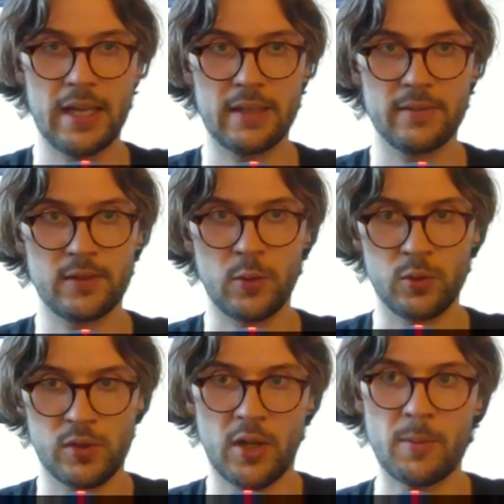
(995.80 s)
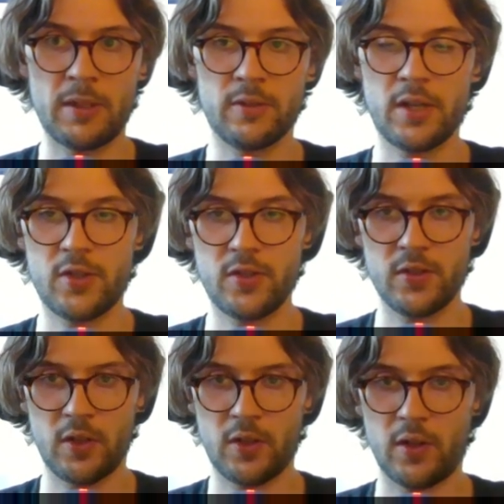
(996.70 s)
Those timely
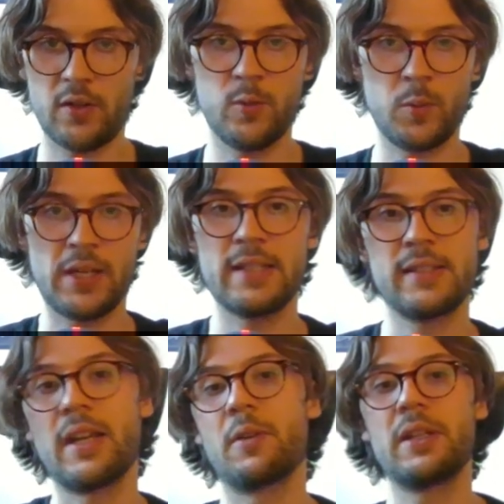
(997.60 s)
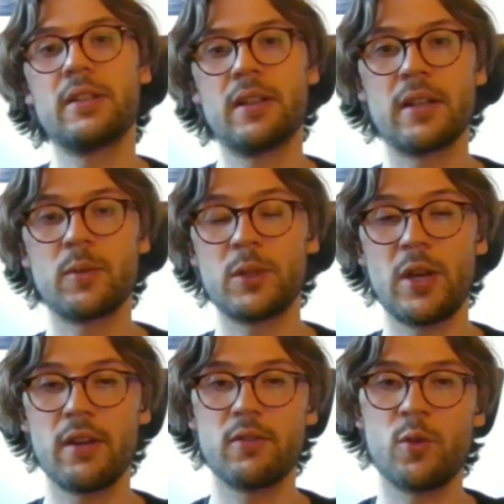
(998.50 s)
interventions are really scary when you
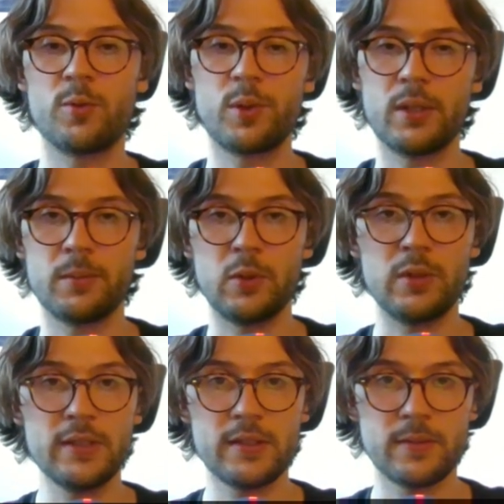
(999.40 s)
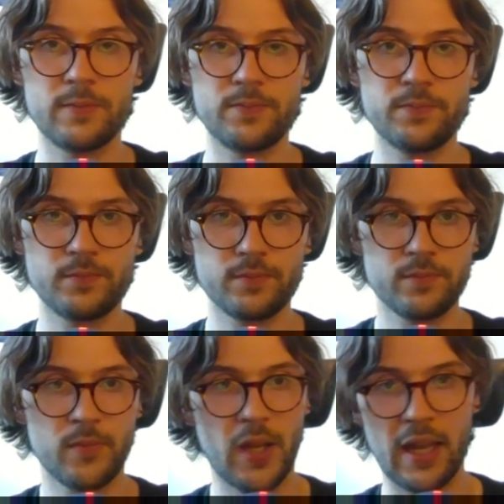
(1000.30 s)
have overwhelm units.
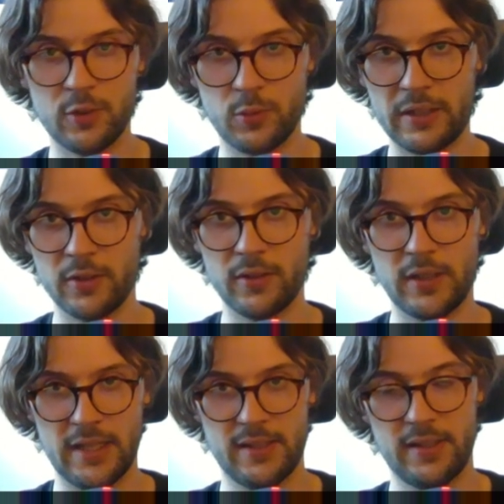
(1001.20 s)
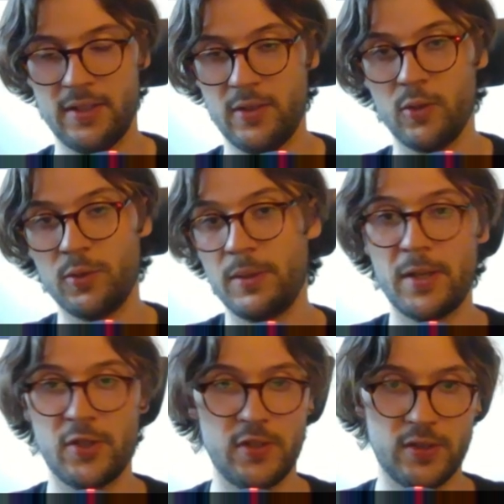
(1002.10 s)
And Wrecker, as I already
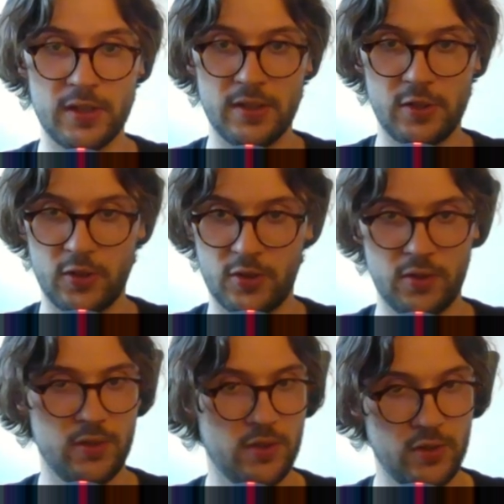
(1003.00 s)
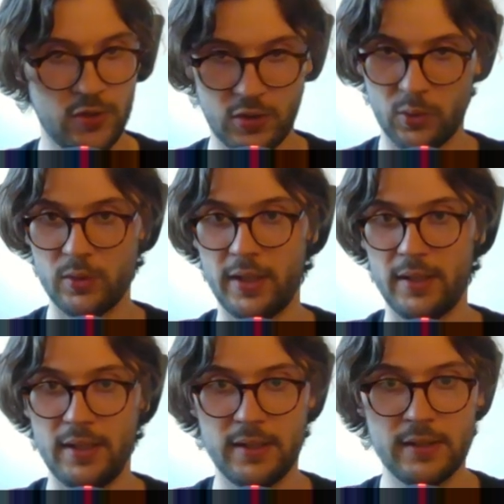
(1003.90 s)
mentioned, is just so
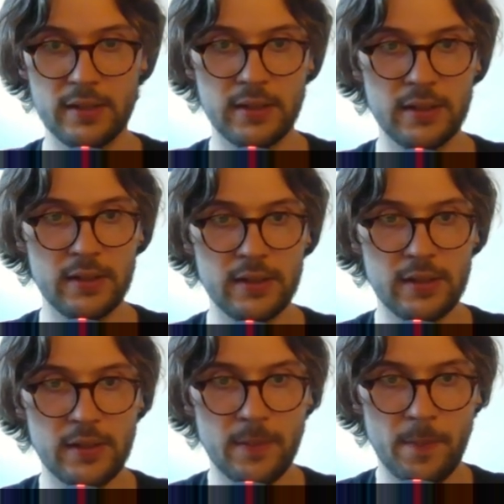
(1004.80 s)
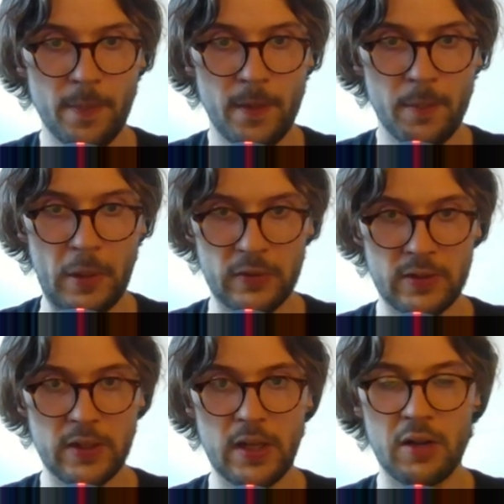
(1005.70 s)
deadly. But
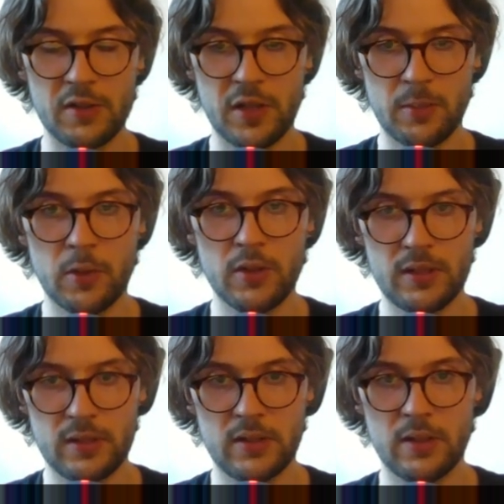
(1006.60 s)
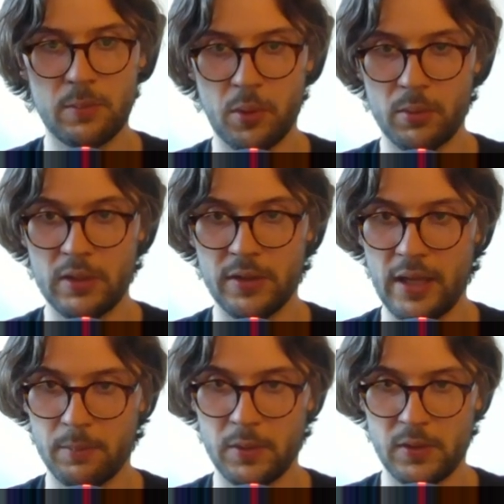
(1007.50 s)
our sideboard is probably going to
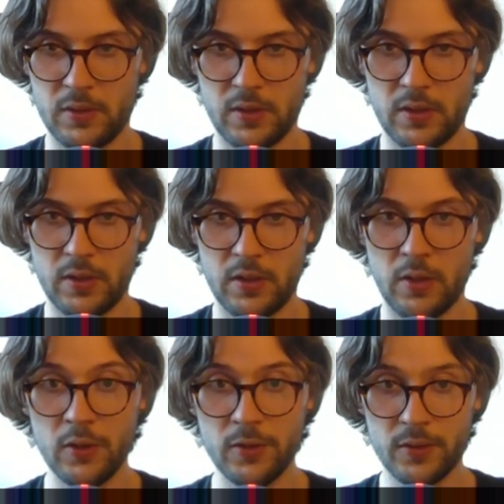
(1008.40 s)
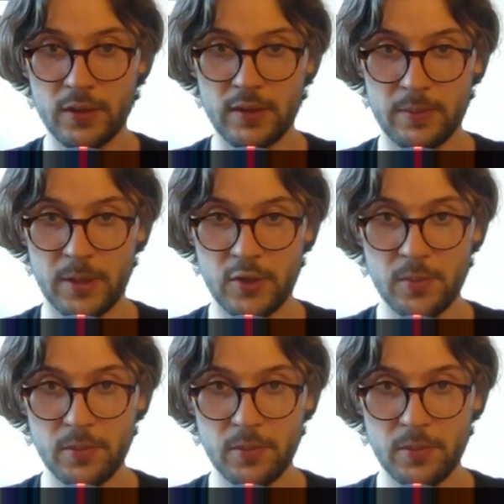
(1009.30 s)
help us a lot in this matchup.